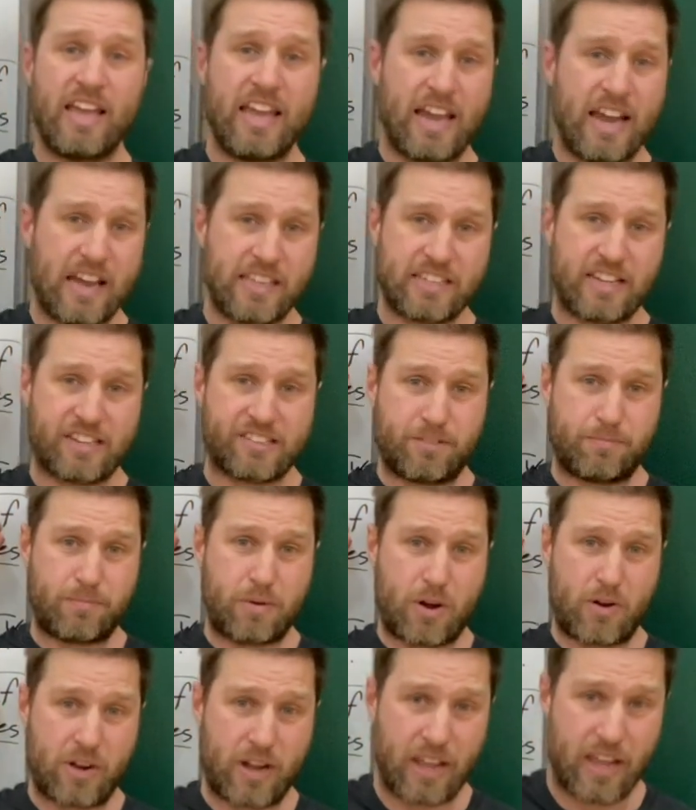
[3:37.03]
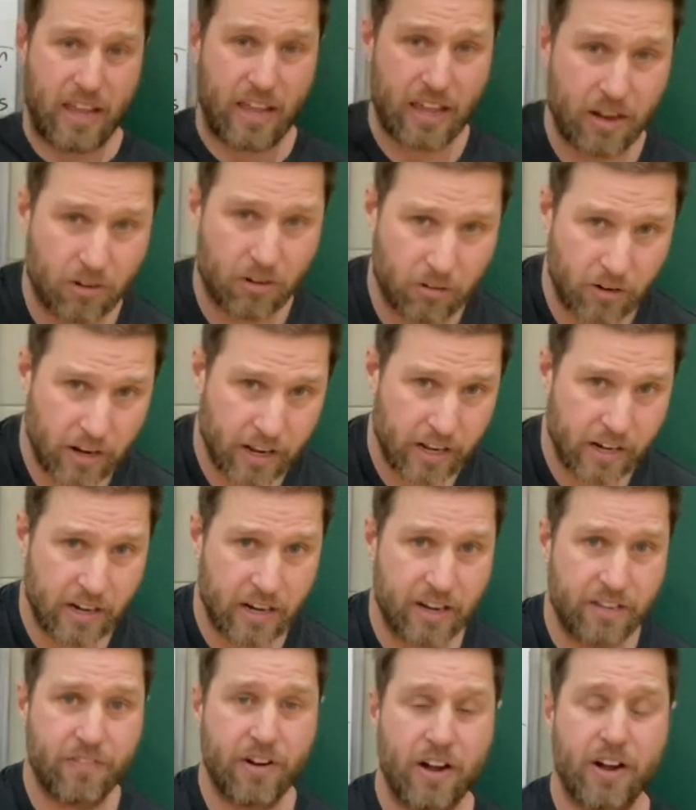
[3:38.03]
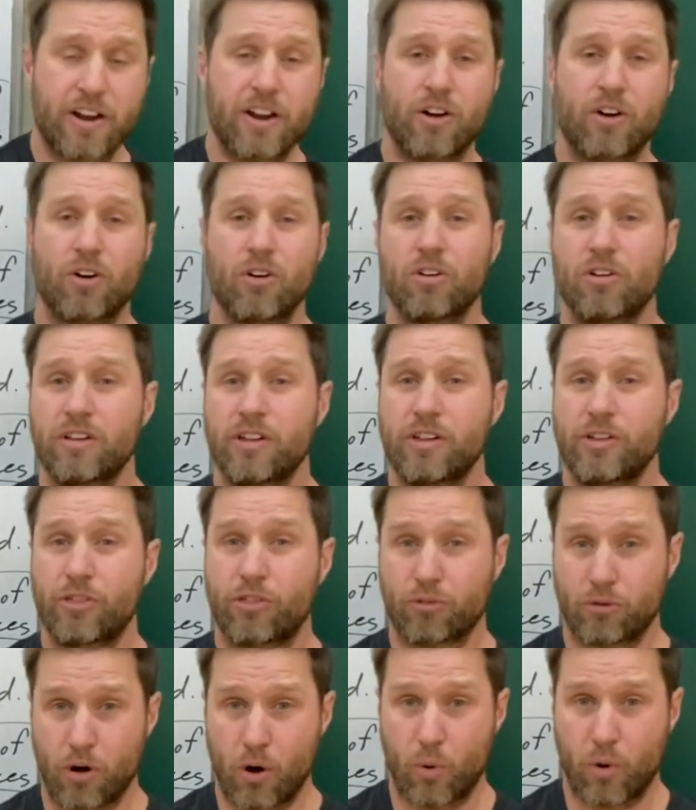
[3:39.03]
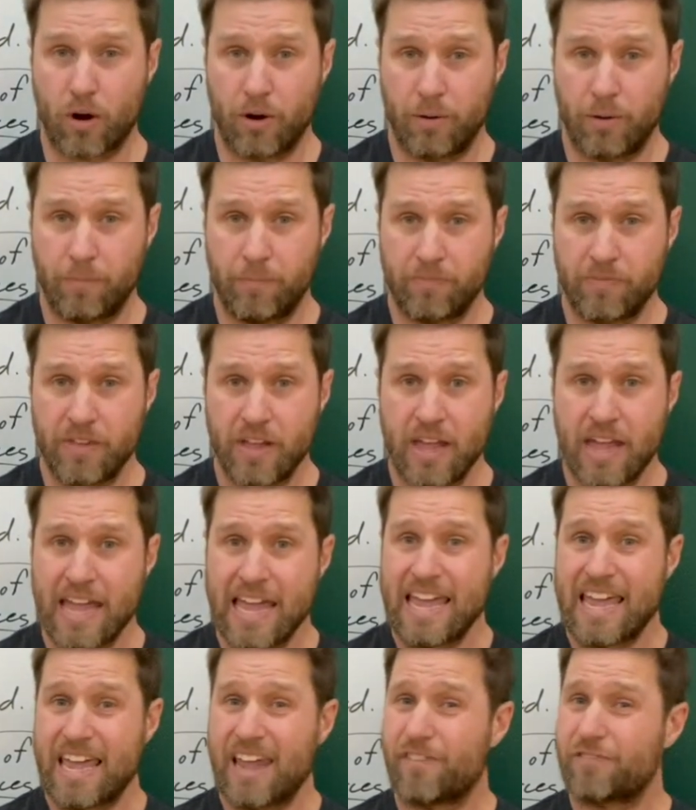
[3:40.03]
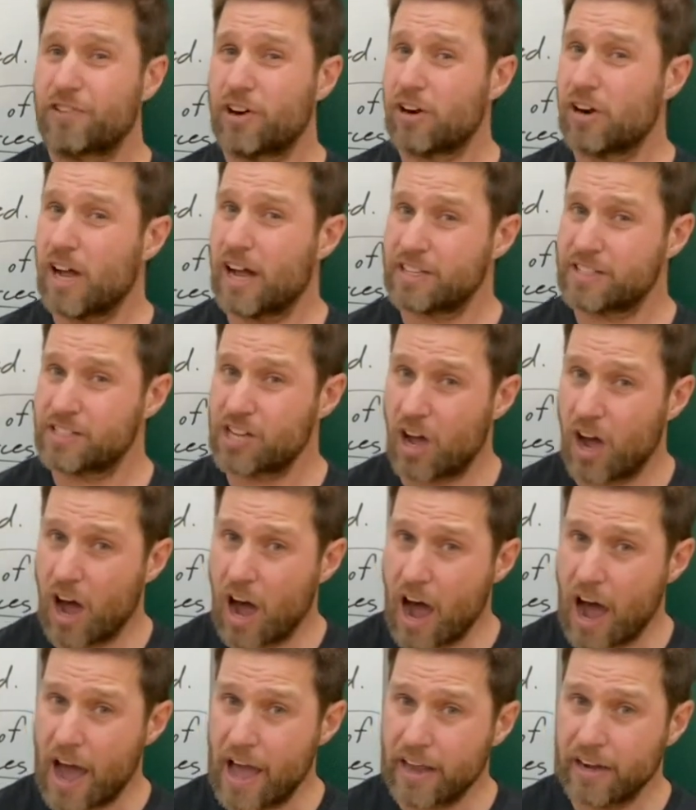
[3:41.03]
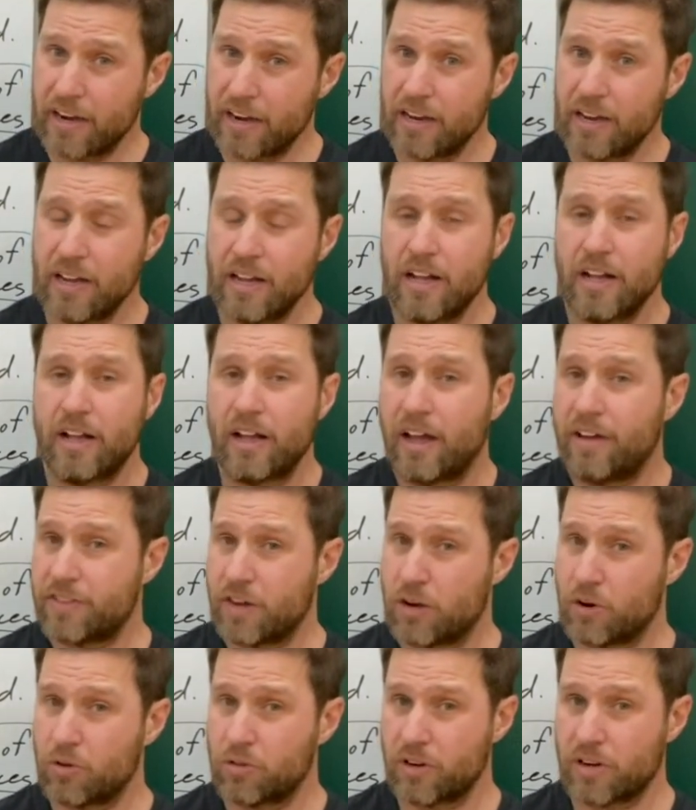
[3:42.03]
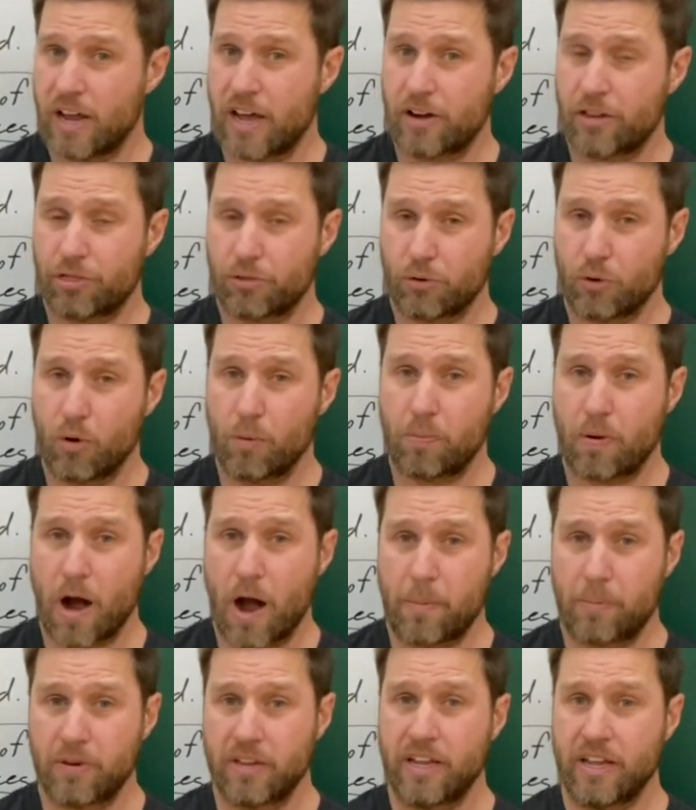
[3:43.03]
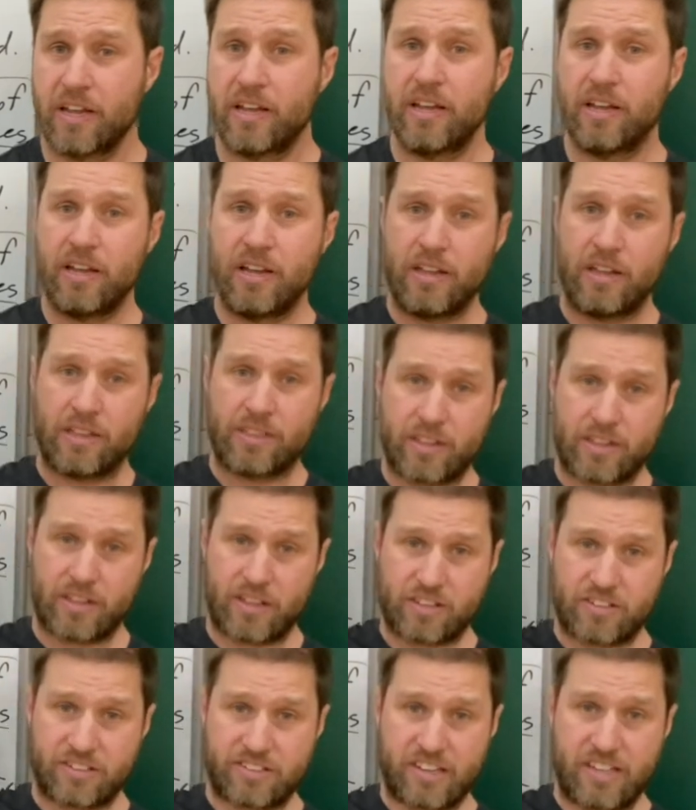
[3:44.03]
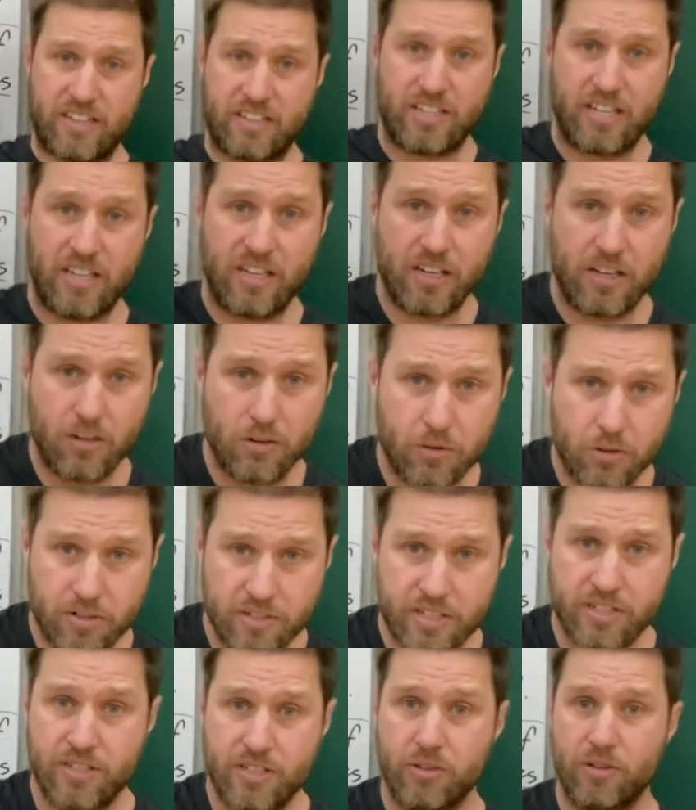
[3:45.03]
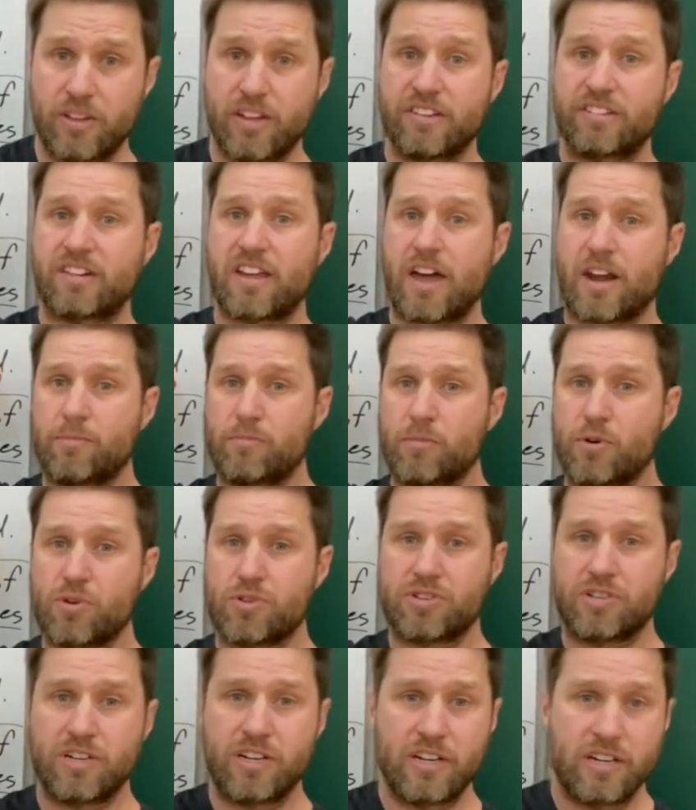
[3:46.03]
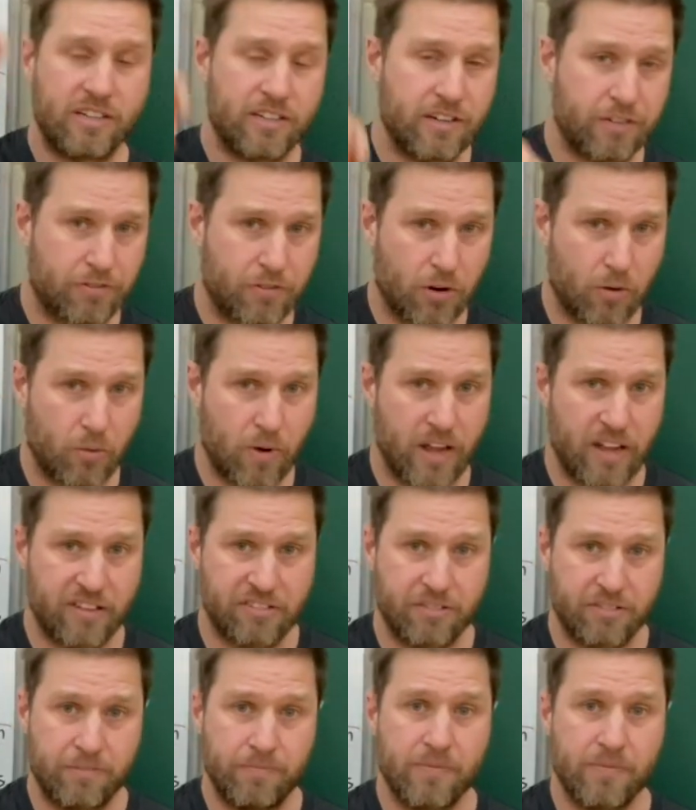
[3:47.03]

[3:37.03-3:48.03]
and that's about it, right? And very early thrower. If they're not taught, if they don't learn how to throw properly, then they'll just continue to do this kind of motion in different ways.